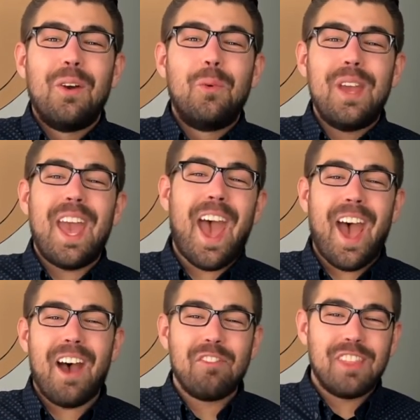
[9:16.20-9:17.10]
we
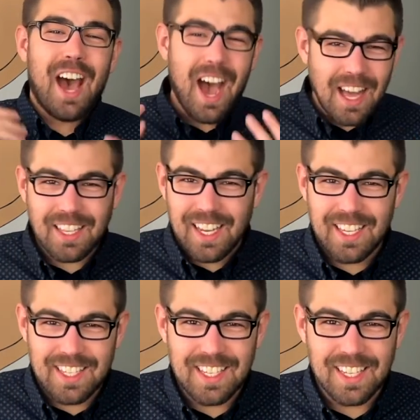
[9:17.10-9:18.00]
have the holiday
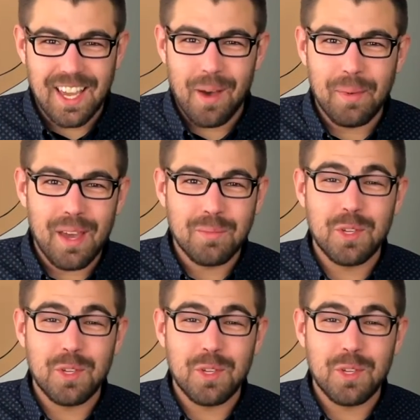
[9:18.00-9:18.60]
season coming up,